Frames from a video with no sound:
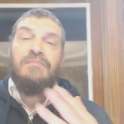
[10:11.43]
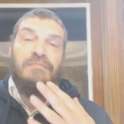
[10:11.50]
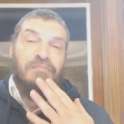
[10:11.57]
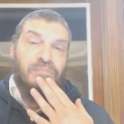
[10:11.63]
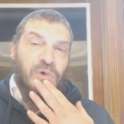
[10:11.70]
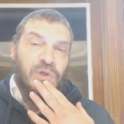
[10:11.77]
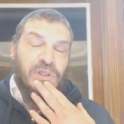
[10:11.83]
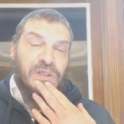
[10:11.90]

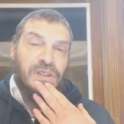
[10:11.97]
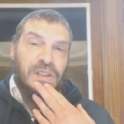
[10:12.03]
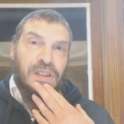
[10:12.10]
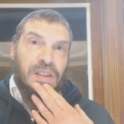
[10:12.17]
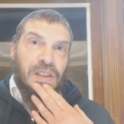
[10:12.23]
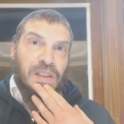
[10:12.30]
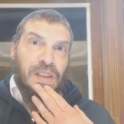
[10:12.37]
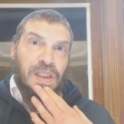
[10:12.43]
mutter.
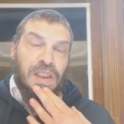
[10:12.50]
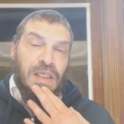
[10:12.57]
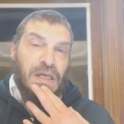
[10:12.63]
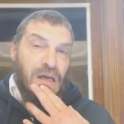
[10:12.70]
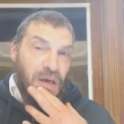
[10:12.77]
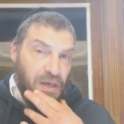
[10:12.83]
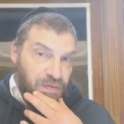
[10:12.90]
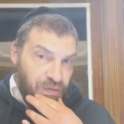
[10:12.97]

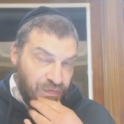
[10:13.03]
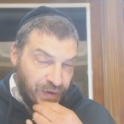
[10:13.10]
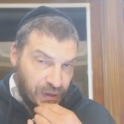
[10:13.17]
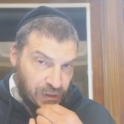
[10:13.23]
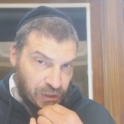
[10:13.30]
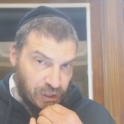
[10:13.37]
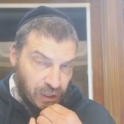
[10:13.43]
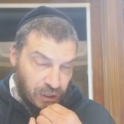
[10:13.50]
If you
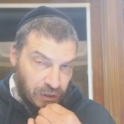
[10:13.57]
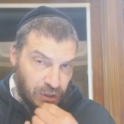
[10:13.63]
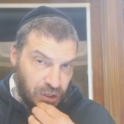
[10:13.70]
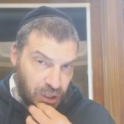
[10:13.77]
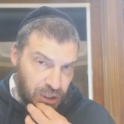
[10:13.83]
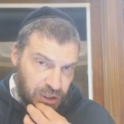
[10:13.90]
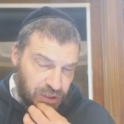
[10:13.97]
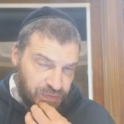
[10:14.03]
found it on a
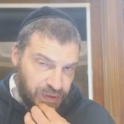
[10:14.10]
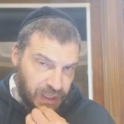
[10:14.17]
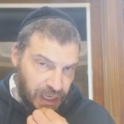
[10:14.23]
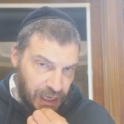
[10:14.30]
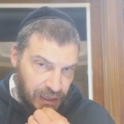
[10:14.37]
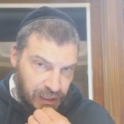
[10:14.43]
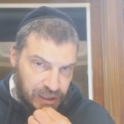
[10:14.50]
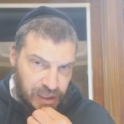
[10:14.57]
chashiv
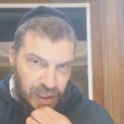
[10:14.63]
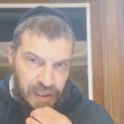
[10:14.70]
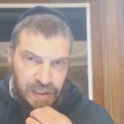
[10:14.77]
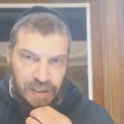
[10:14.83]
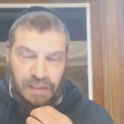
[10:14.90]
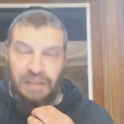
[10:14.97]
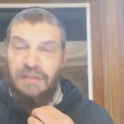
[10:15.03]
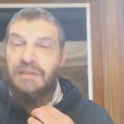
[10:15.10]
keli, it's
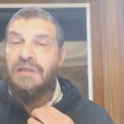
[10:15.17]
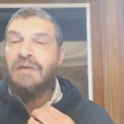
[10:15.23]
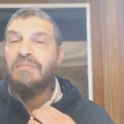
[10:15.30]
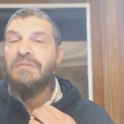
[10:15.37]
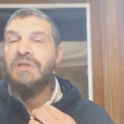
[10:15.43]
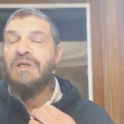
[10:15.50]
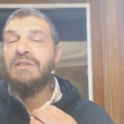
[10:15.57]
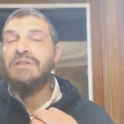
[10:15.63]
aser.
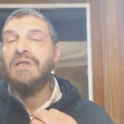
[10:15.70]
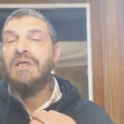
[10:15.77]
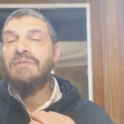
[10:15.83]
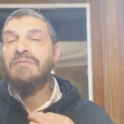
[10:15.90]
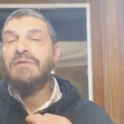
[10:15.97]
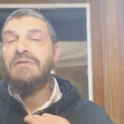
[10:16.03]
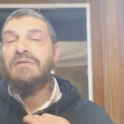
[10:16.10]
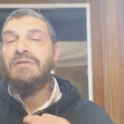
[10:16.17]

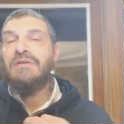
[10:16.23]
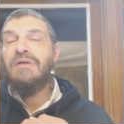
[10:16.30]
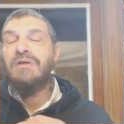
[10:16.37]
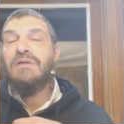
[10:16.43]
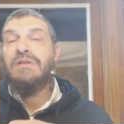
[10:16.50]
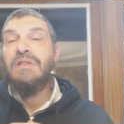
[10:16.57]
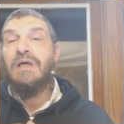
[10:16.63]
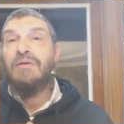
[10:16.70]
Yois
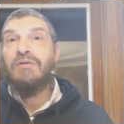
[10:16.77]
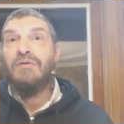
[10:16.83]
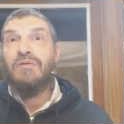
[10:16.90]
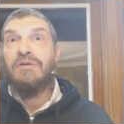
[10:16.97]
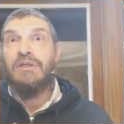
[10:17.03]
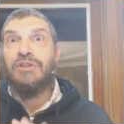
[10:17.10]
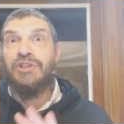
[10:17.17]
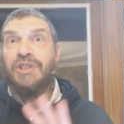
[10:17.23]
now go
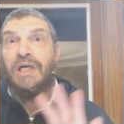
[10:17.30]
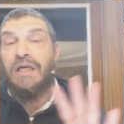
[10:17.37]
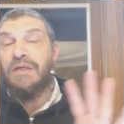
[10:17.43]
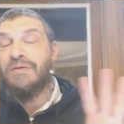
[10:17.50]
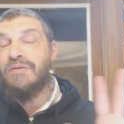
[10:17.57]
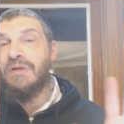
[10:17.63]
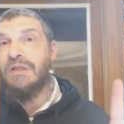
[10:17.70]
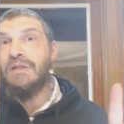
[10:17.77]
in a
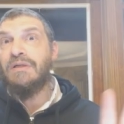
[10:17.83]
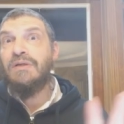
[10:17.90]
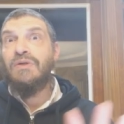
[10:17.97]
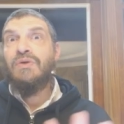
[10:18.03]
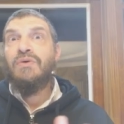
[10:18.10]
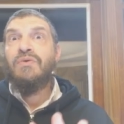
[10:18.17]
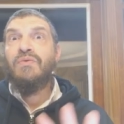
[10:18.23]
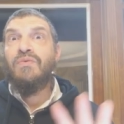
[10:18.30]
general.
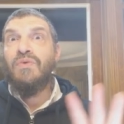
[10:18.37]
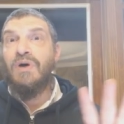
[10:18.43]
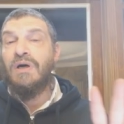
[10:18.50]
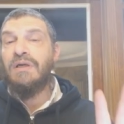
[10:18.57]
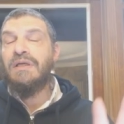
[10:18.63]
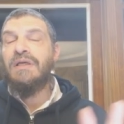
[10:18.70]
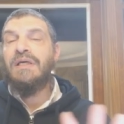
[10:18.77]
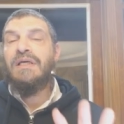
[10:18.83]

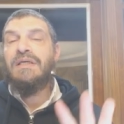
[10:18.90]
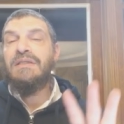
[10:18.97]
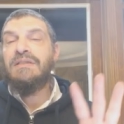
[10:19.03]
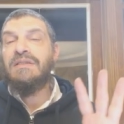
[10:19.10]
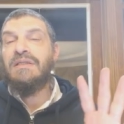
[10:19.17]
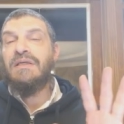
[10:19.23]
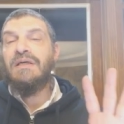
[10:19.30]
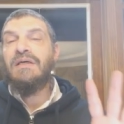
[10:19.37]
What
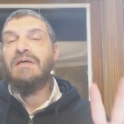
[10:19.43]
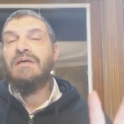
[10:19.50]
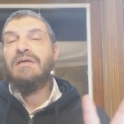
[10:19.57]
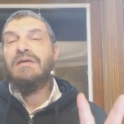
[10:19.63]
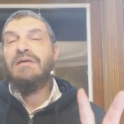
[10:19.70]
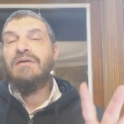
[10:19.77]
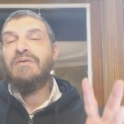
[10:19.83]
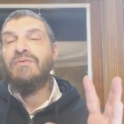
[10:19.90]
is
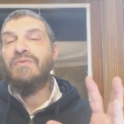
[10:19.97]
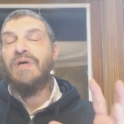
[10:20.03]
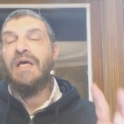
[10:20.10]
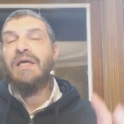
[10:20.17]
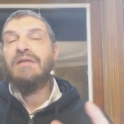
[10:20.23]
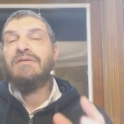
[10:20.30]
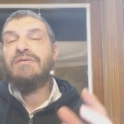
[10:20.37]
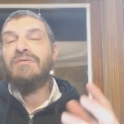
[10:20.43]
the
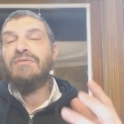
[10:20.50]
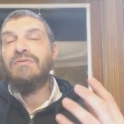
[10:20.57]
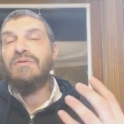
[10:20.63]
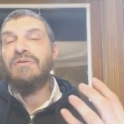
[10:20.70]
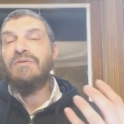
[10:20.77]
way to